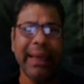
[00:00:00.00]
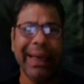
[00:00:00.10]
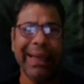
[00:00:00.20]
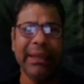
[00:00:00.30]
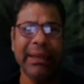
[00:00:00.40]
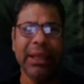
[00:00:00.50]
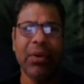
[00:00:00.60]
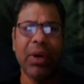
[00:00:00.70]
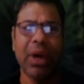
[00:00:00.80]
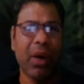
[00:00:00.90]
cleans
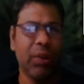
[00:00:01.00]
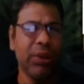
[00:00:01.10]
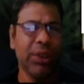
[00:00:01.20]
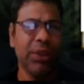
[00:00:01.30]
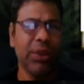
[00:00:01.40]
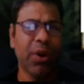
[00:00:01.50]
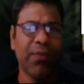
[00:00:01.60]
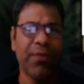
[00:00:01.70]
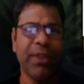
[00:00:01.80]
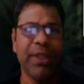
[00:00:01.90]
our houses,
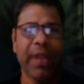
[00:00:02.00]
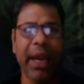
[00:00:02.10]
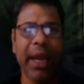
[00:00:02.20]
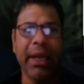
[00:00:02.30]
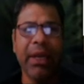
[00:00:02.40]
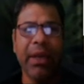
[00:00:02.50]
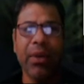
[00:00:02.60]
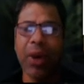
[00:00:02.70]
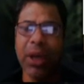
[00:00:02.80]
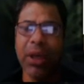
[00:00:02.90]
office, and
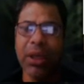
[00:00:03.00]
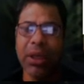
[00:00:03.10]
what?